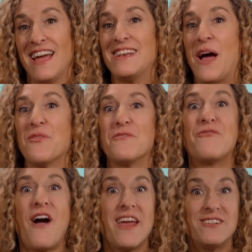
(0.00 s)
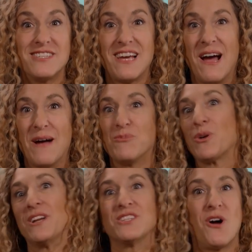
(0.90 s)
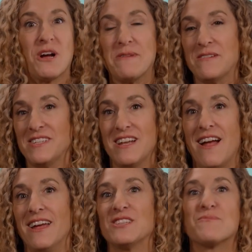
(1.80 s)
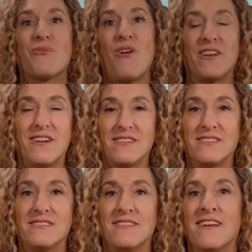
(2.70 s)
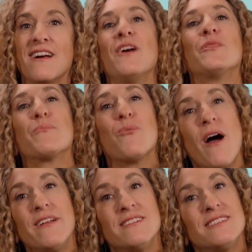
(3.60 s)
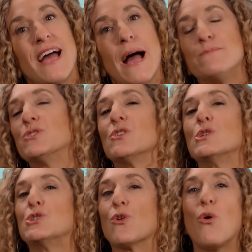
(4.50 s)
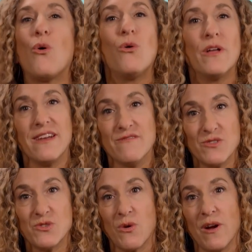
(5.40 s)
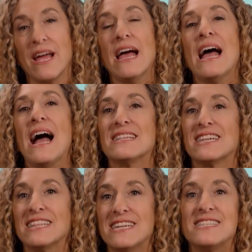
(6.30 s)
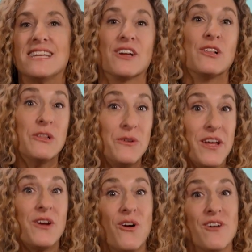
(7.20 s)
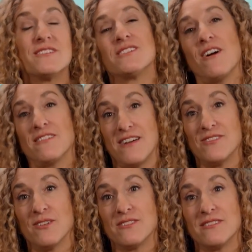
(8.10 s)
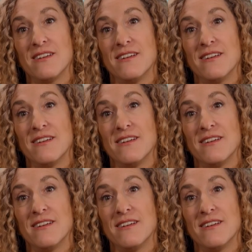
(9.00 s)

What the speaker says: Now, the final tab we're going to talk about today is Products. The Products tab shows your whole inventory as a list including current stock levels.